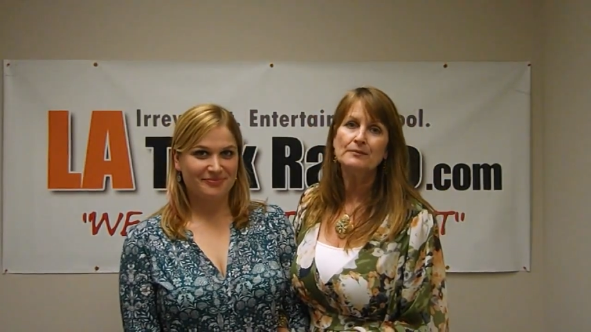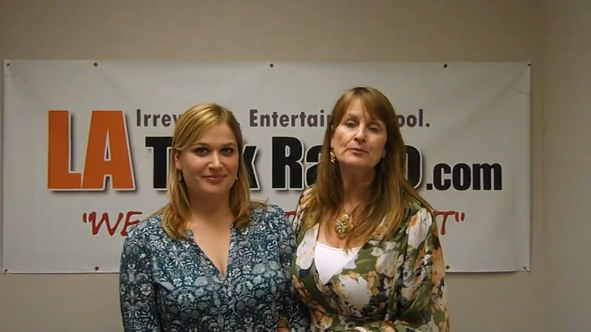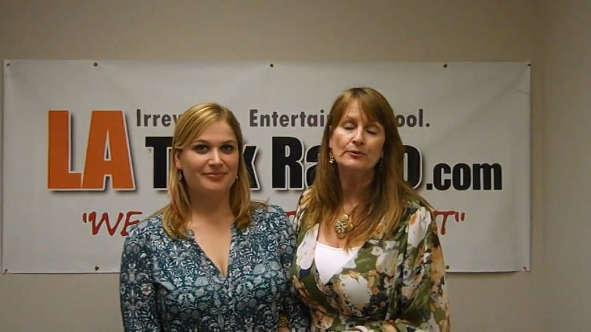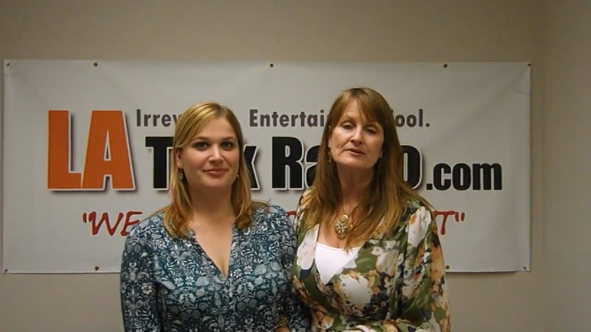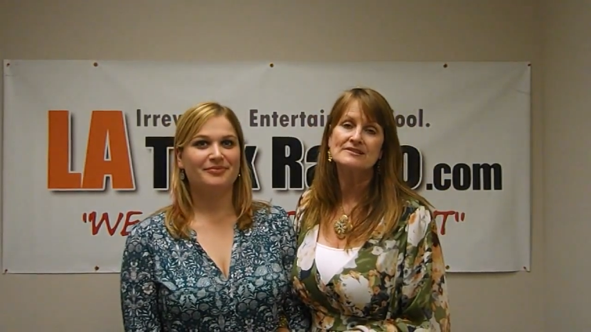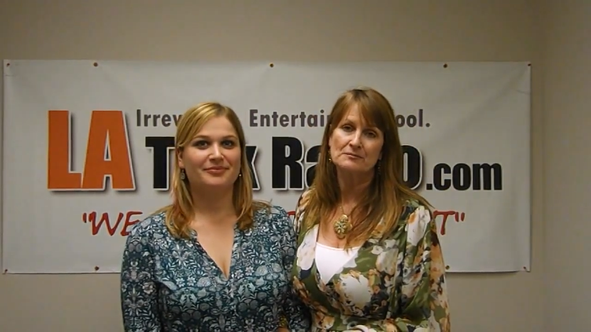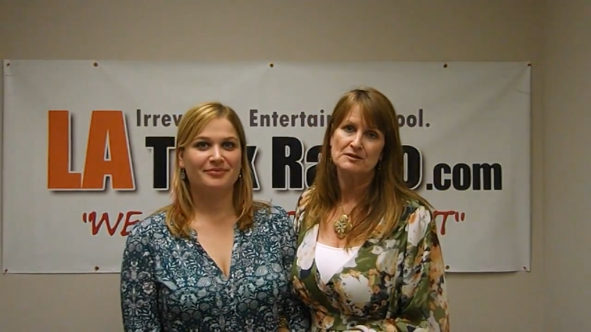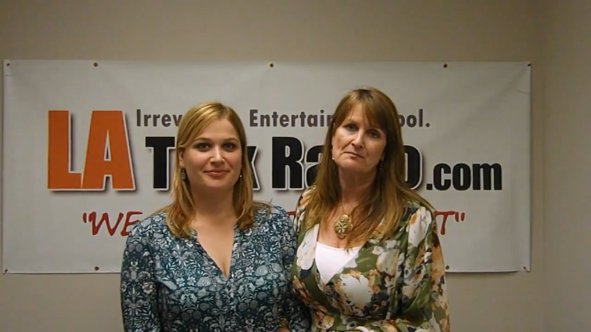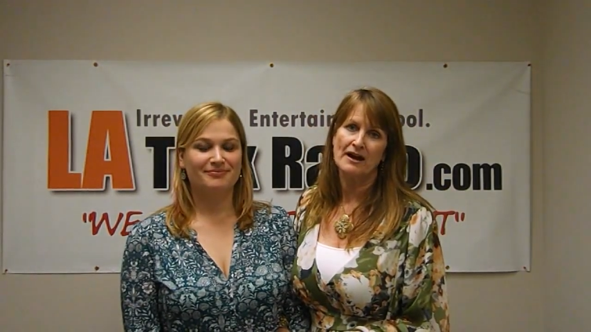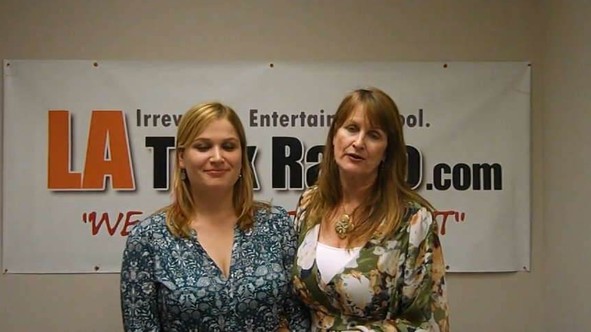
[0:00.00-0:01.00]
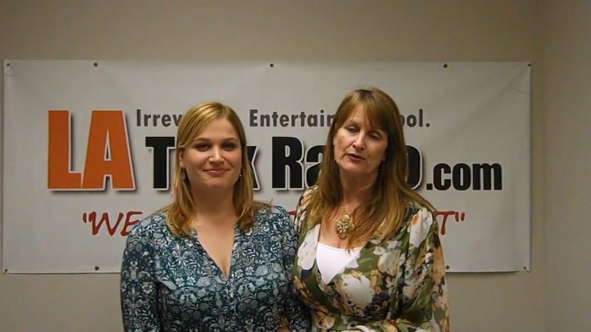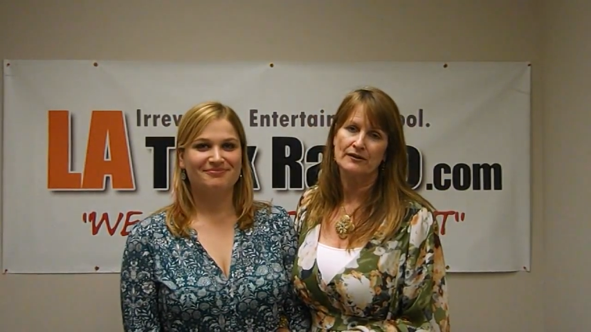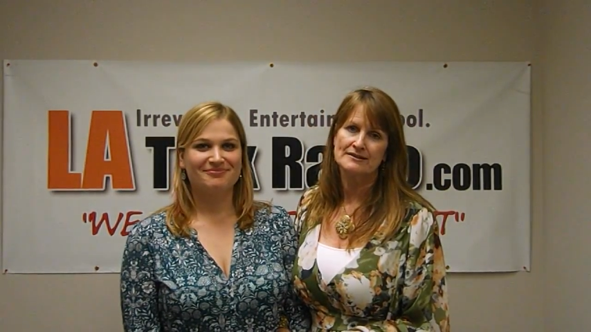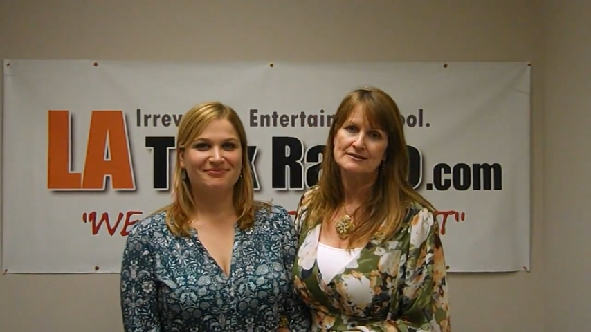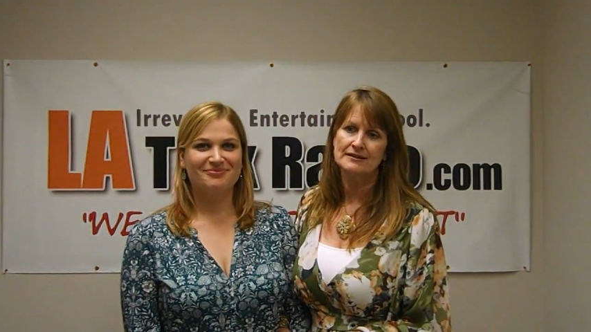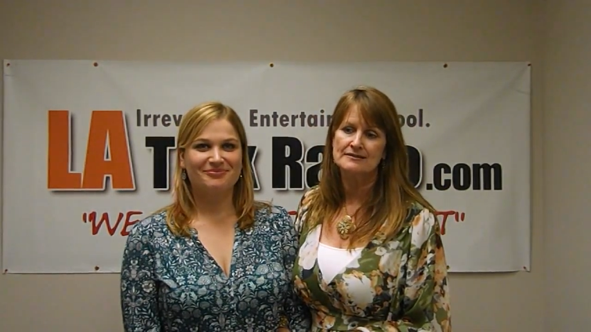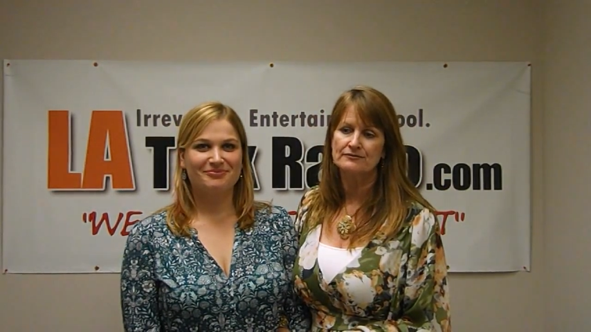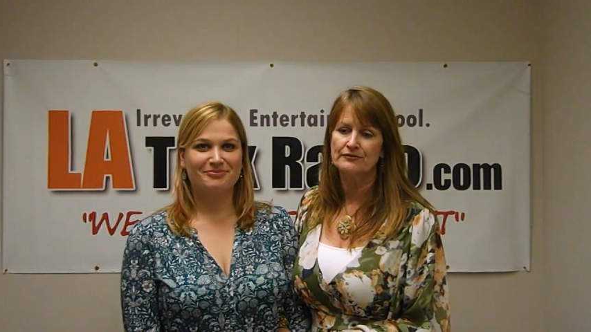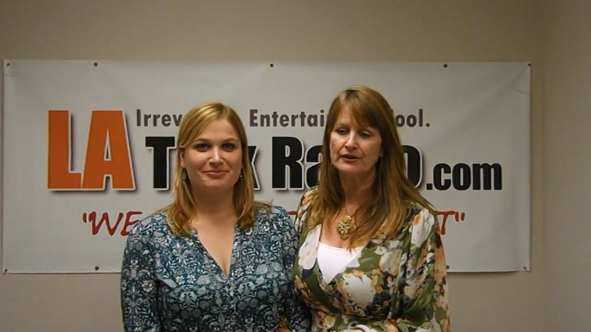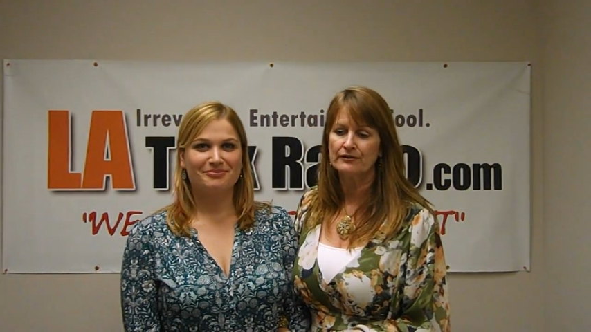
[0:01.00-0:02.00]
Speaker 1: important subject matter. It's it's a
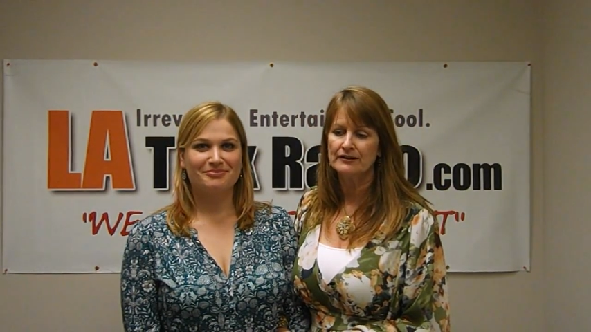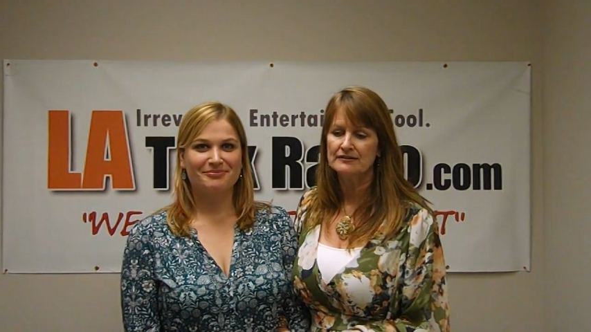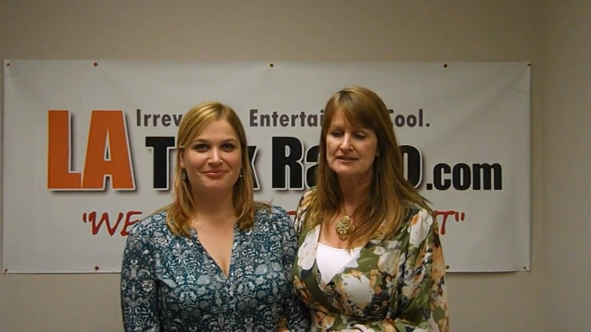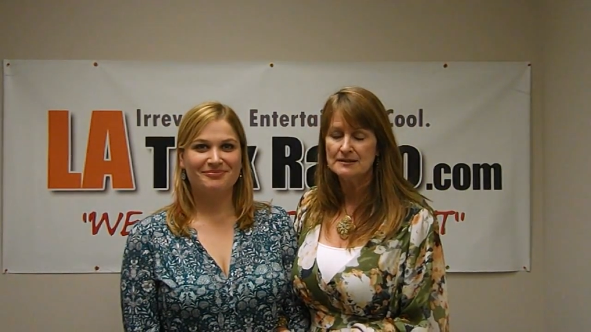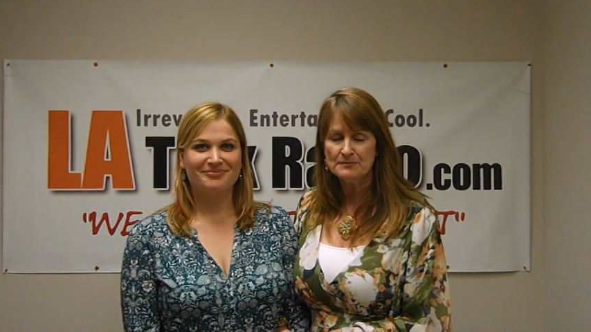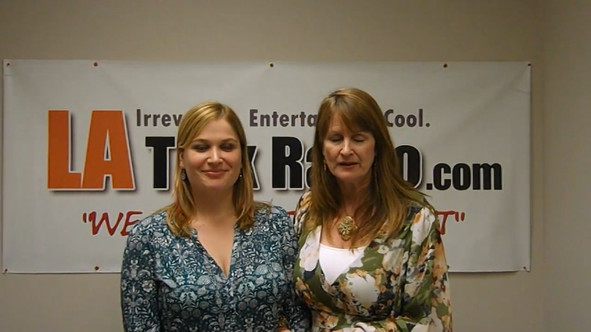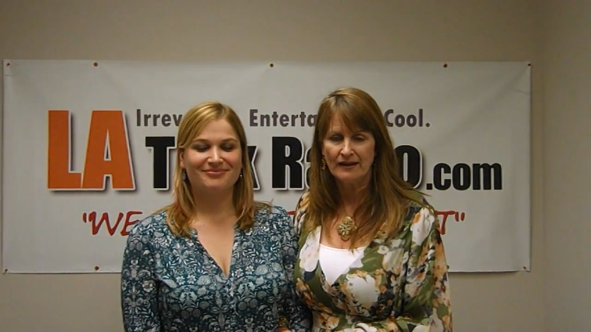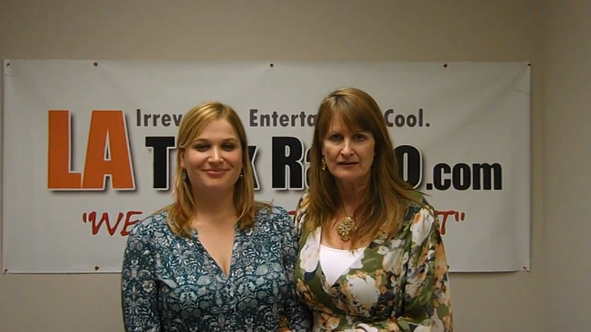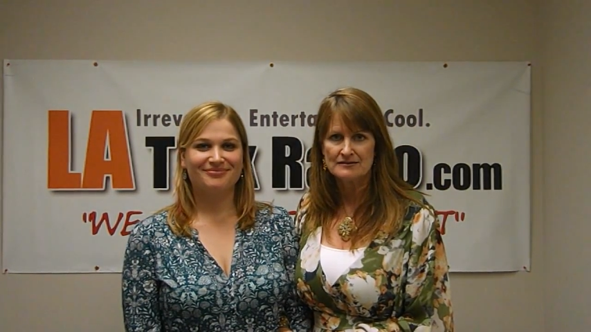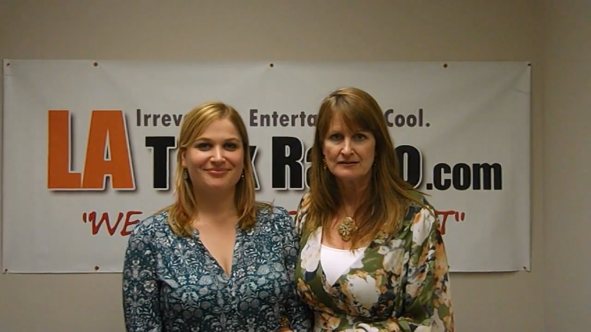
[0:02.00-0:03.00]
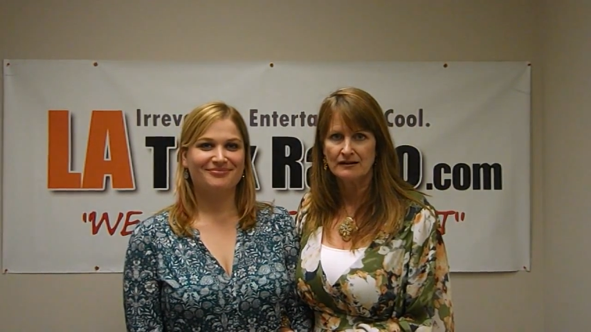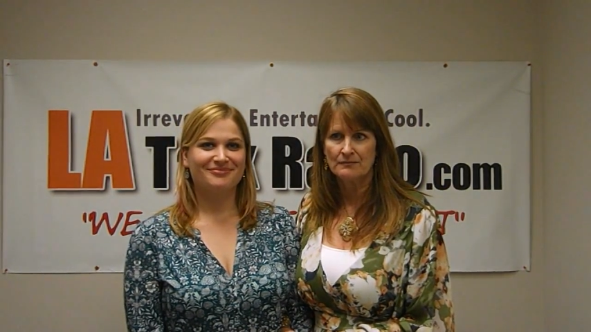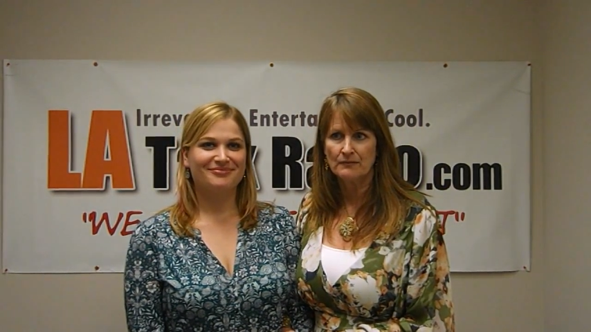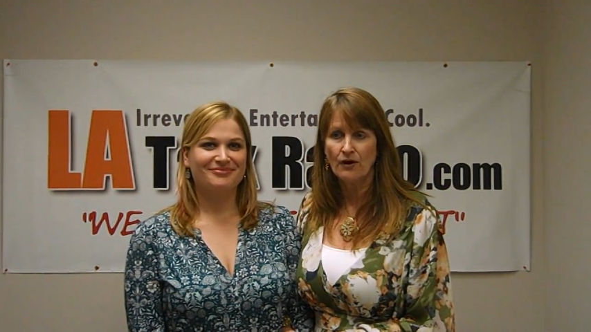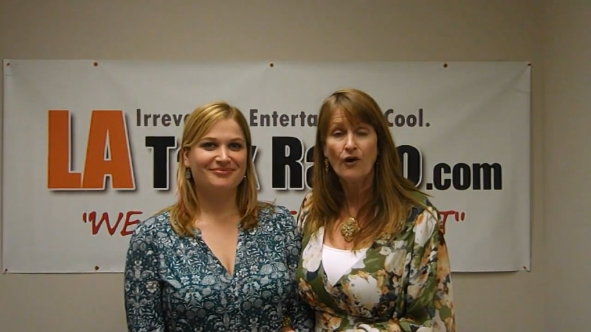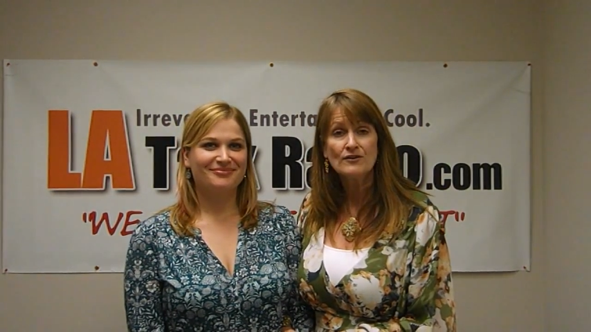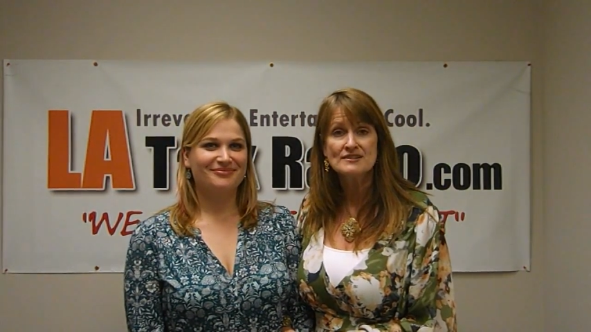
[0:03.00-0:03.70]
very deep and um, hard